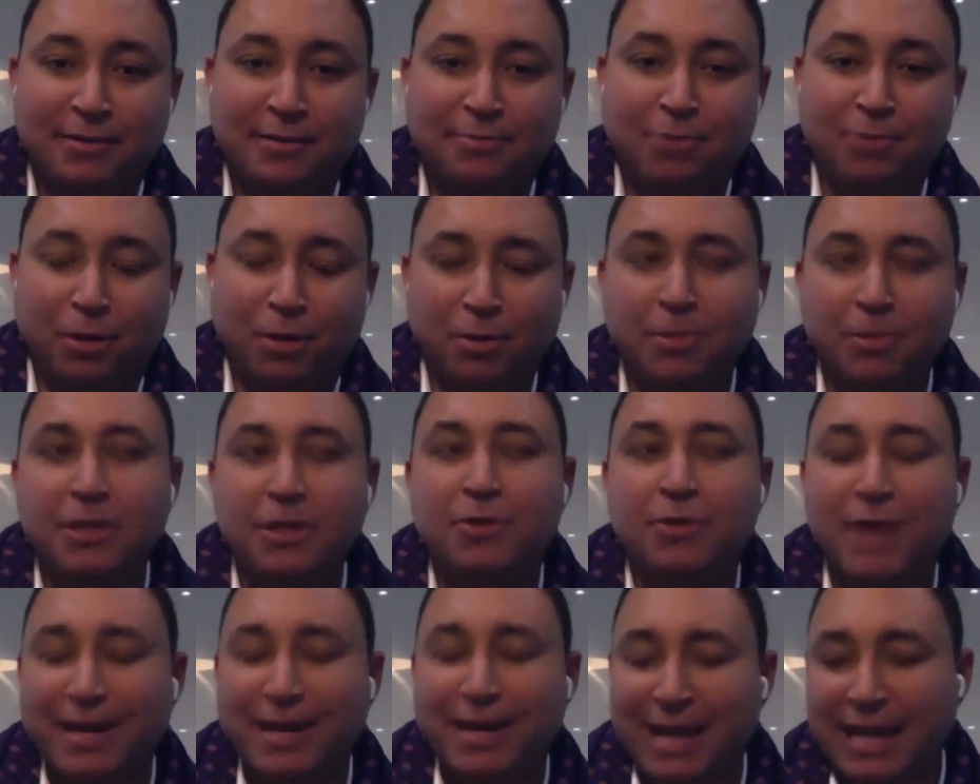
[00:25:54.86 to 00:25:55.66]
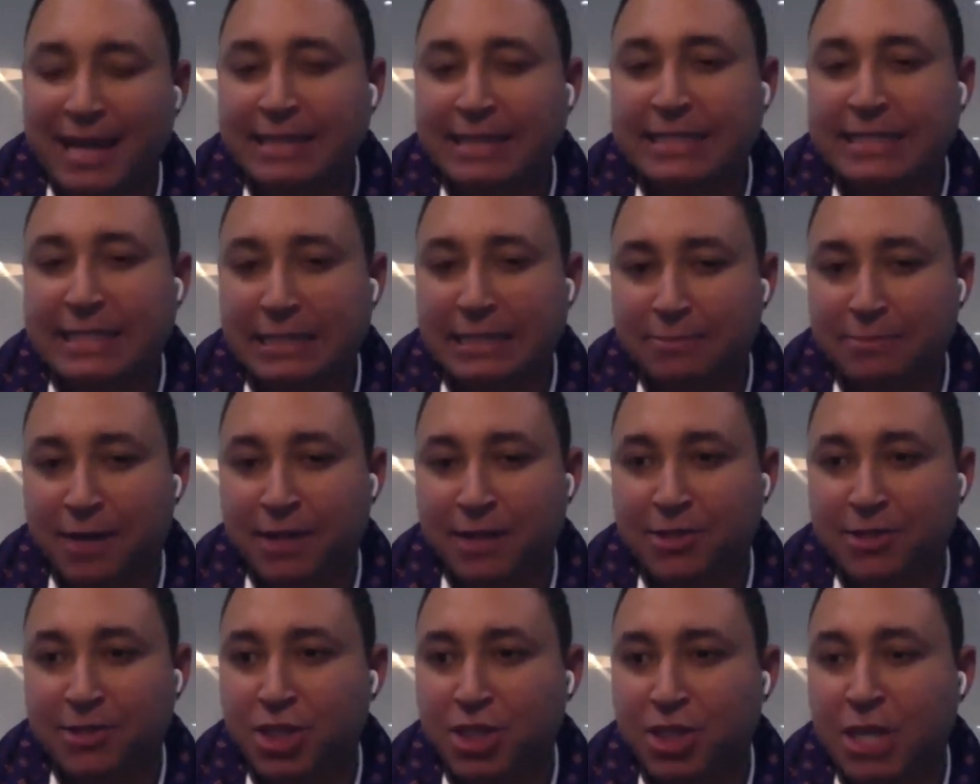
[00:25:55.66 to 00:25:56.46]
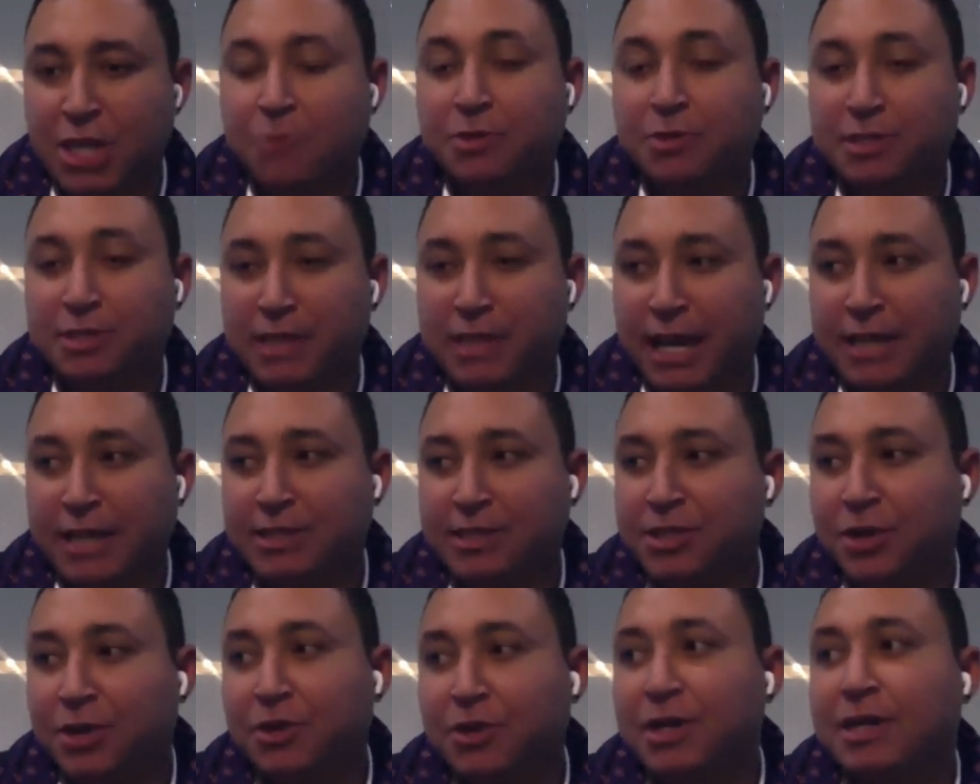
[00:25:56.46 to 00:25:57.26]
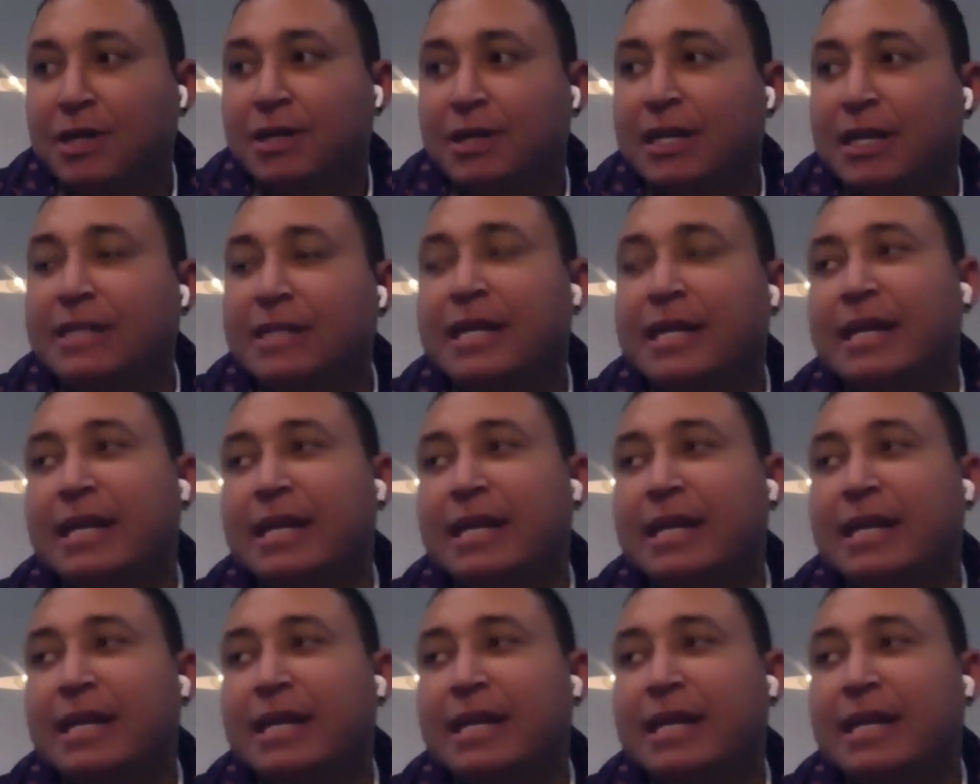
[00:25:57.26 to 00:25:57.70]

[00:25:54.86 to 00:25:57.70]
Probably around eighteen months it would take. So in that